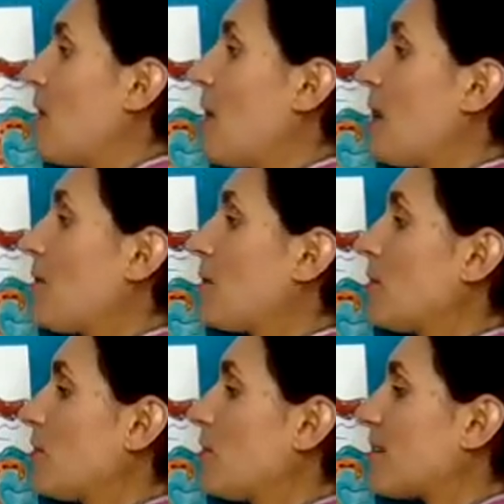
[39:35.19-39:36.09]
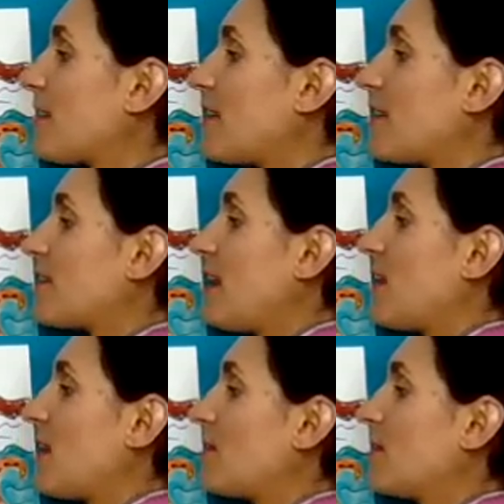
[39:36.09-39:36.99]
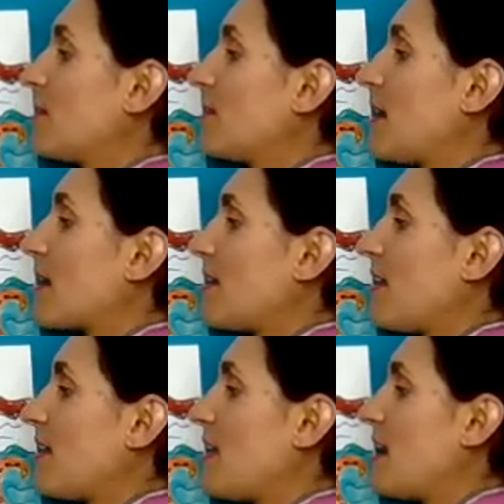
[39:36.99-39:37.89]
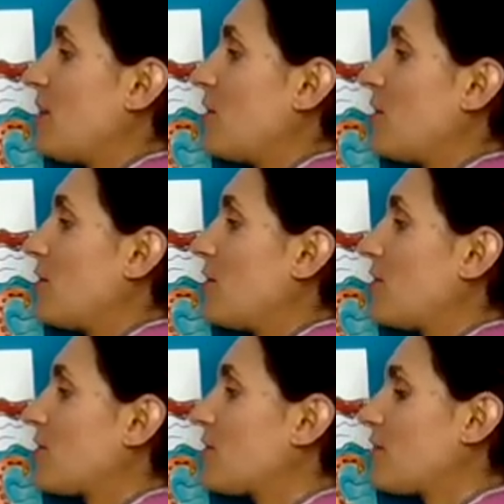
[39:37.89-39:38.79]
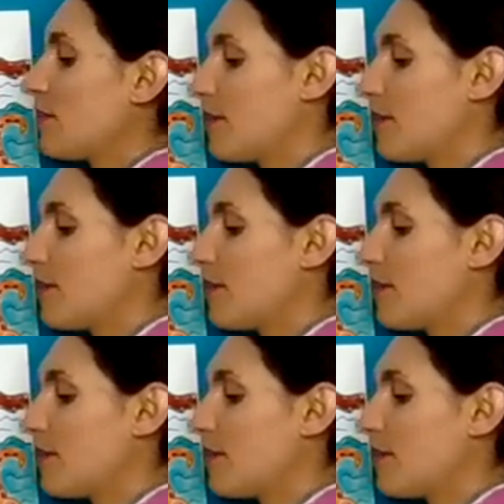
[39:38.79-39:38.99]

I'm going to do a sunset. I really like the yellows